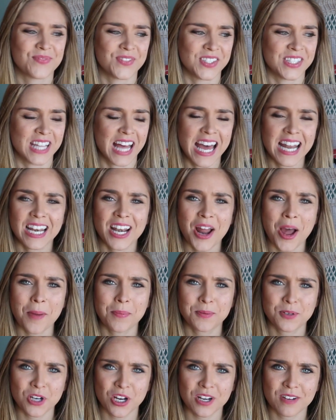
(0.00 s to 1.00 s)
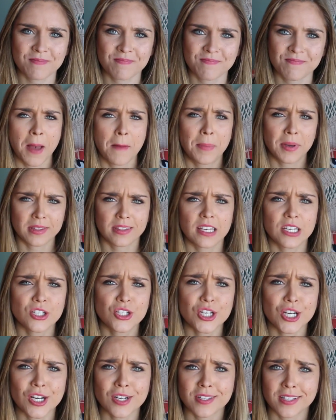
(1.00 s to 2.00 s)
Is that an option? But
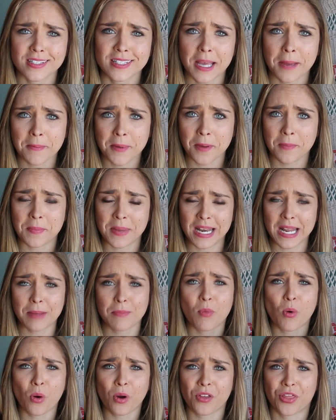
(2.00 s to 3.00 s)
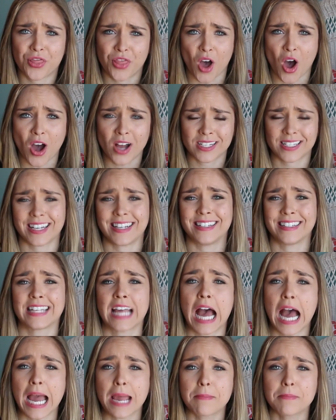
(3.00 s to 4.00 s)
this year, since I'm committing more thought and
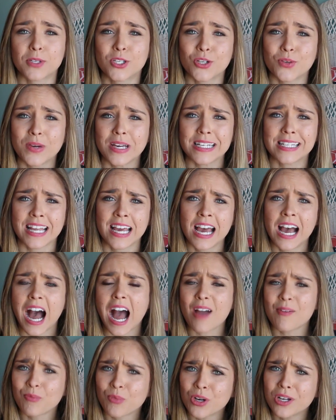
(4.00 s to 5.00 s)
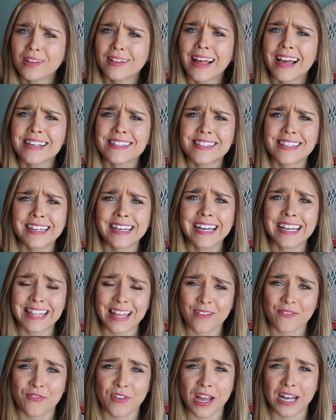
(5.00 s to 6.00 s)
time to it, I'm realizing
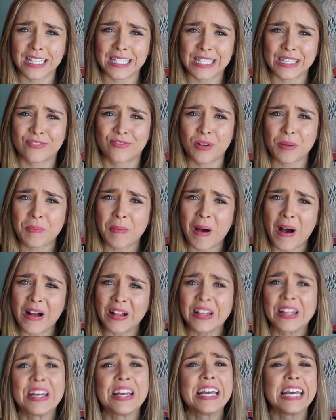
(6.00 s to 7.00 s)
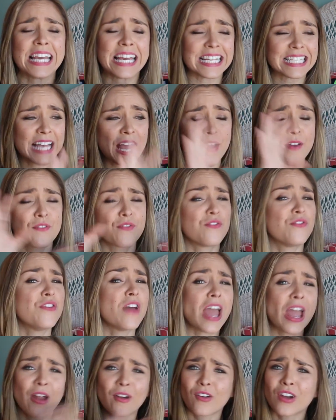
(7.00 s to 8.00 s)
that fantasy football is a
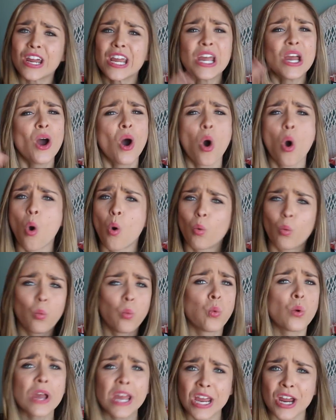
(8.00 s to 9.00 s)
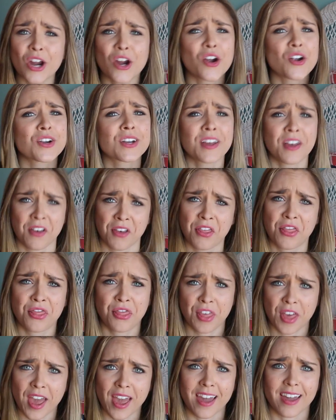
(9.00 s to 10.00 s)
very weird
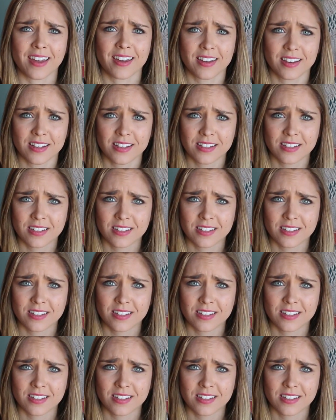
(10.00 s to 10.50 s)
thing.